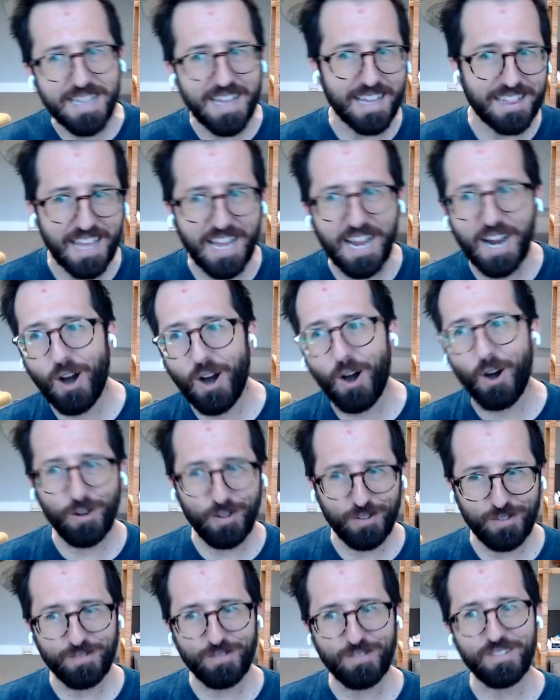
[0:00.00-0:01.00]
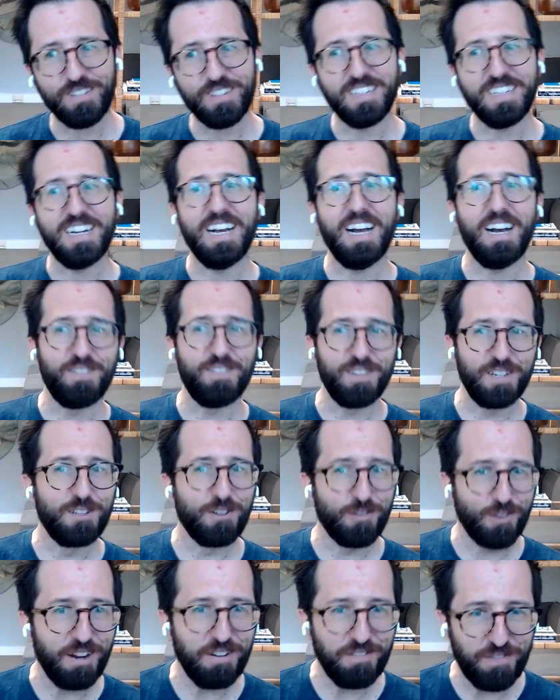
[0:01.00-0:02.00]
maybe that they aren't
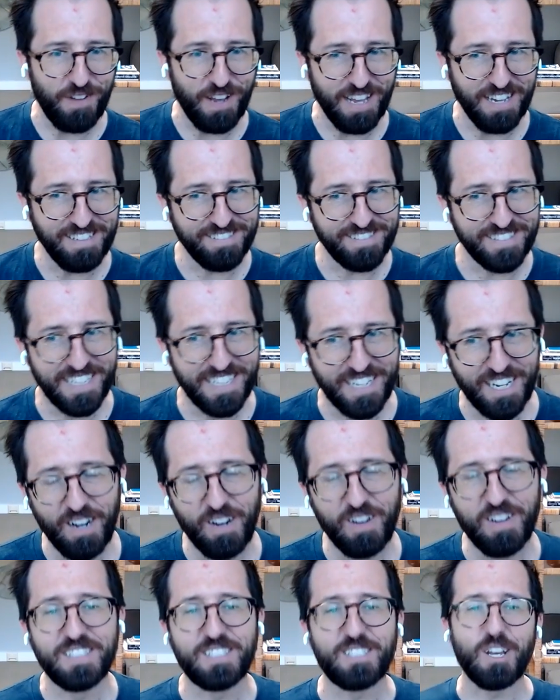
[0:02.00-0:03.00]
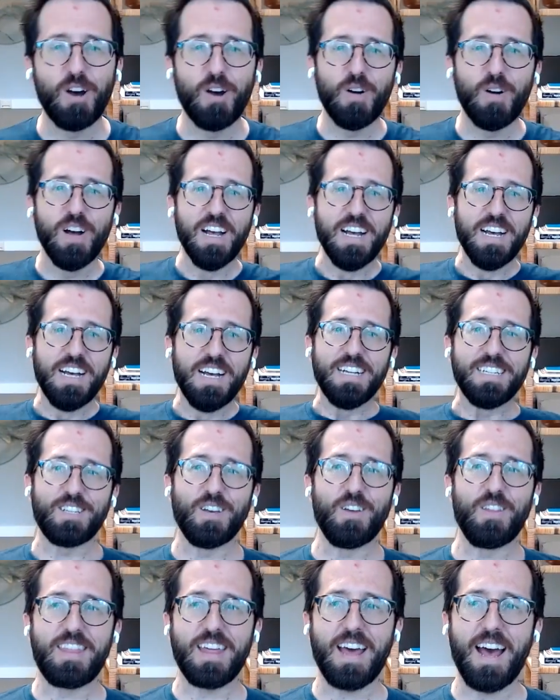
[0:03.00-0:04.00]
having the right fit you know and
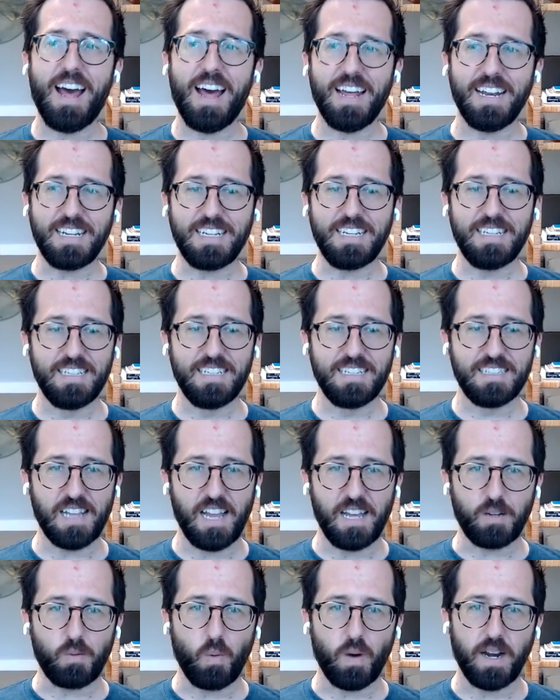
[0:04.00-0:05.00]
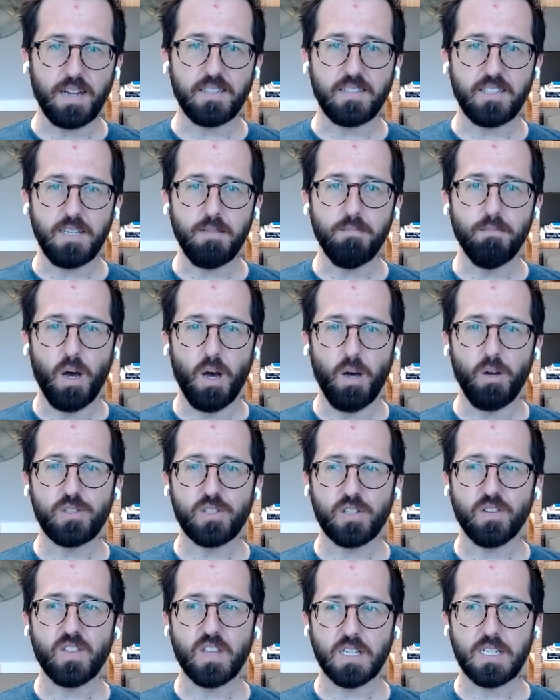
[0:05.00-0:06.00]
so so that is like what
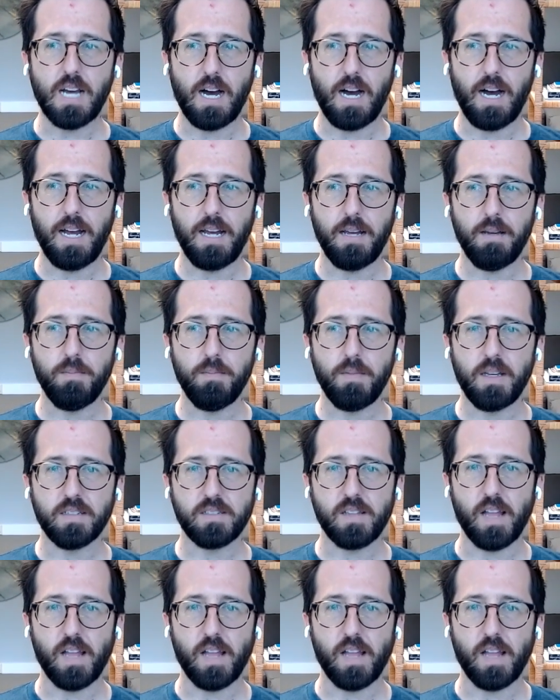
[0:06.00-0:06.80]
i see most of the